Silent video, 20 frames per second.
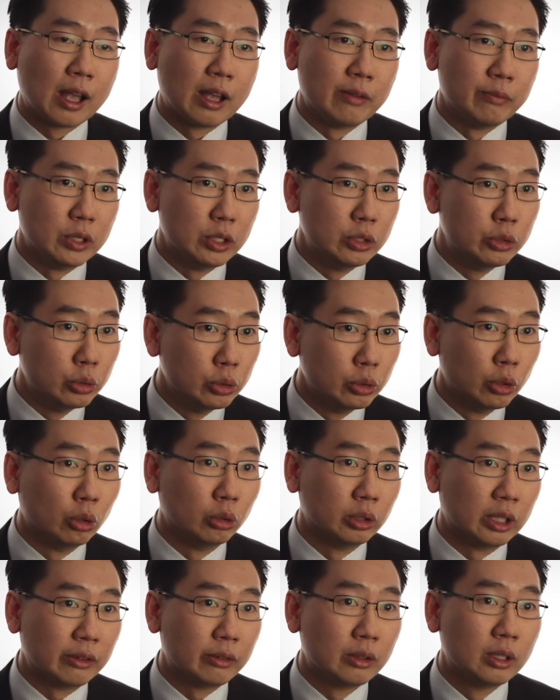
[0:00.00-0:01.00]
And we do
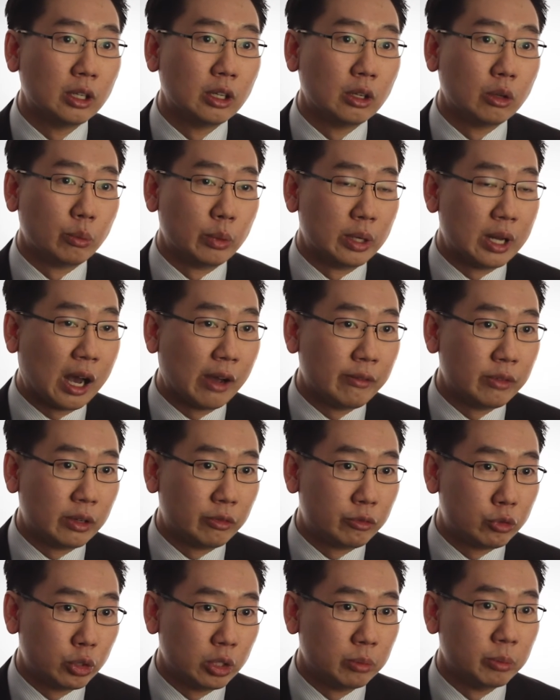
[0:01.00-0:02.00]
know that with
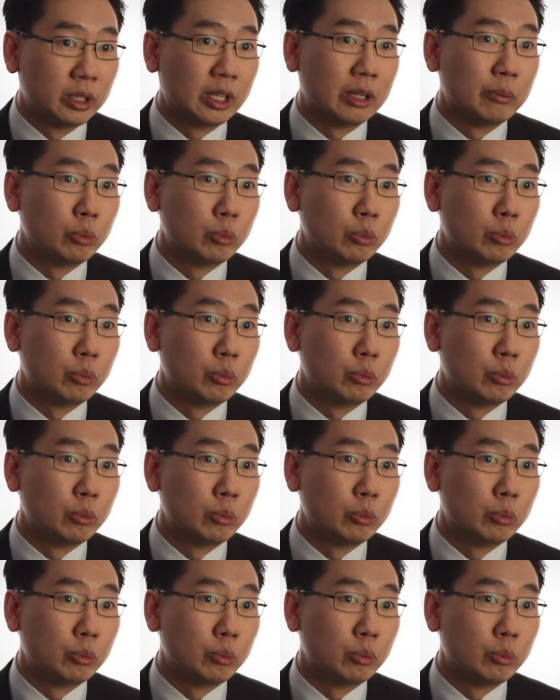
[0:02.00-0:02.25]
IVF treatment